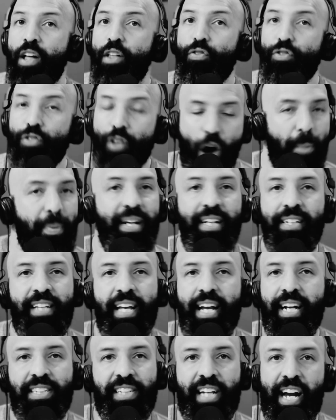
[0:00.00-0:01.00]
Nobody
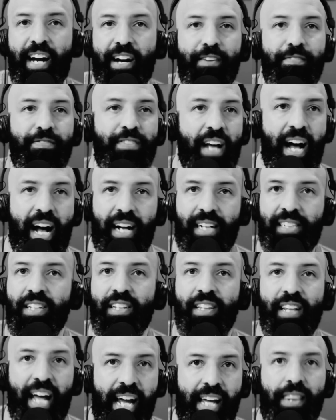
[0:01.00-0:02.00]
takes care of docs
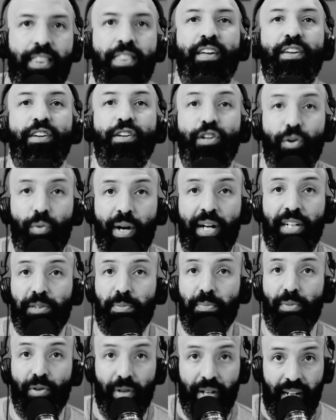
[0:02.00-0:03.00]
like the U.S.
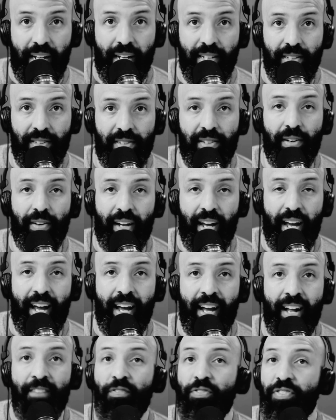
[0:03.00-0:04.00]
Marines,
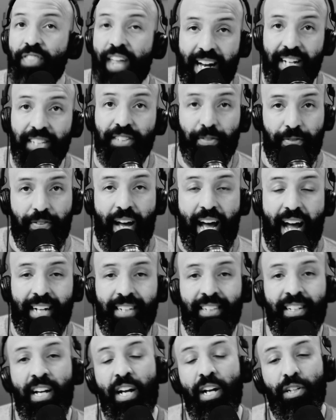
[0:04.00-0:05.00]
okay? That is a fact.